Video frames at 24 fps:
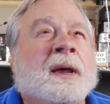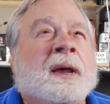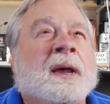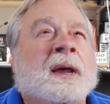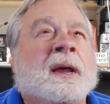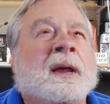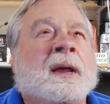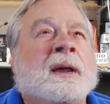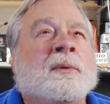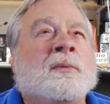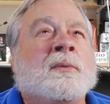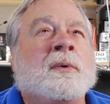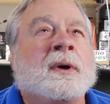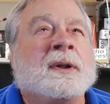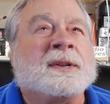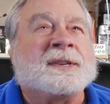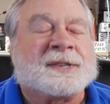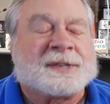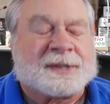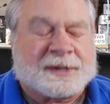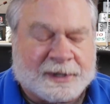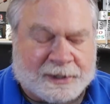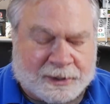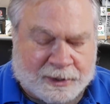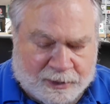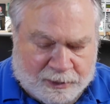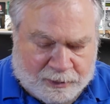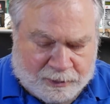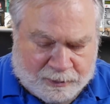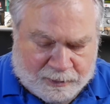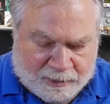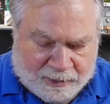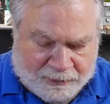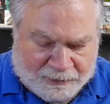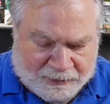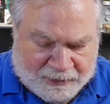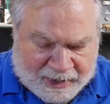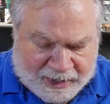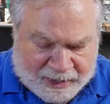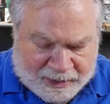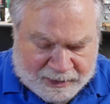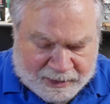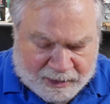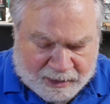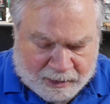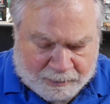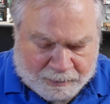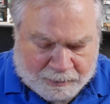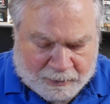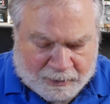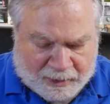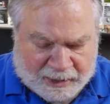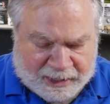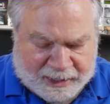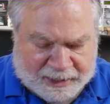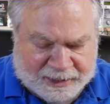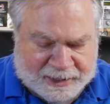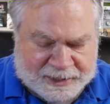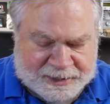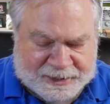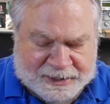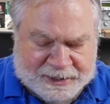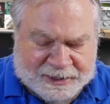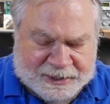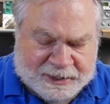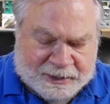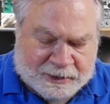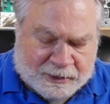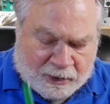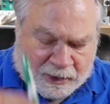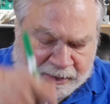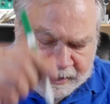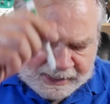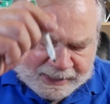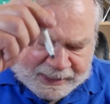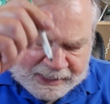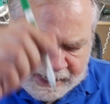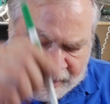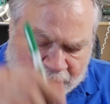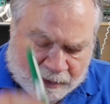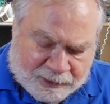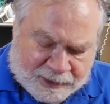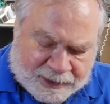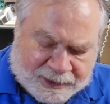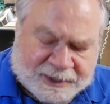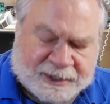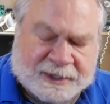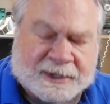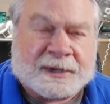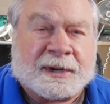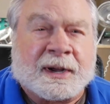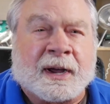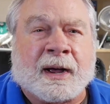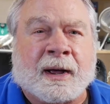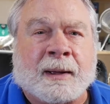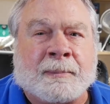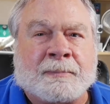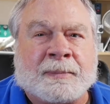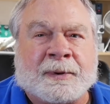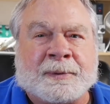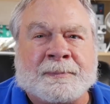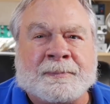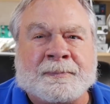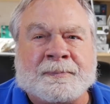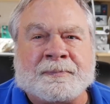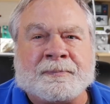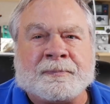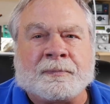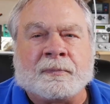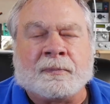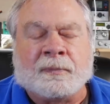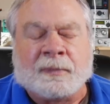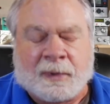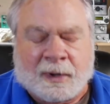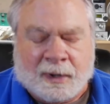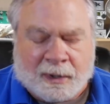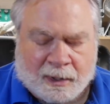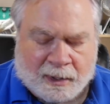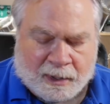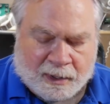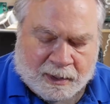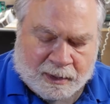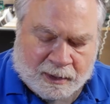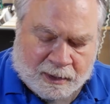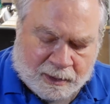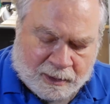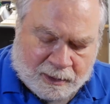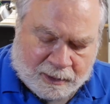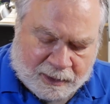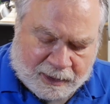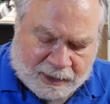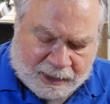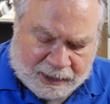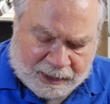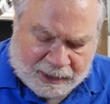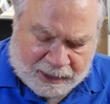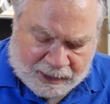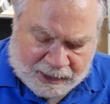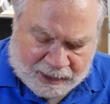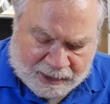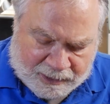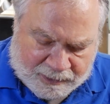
he wants to do a fan dipole like this. This is looking down at the top. Okay.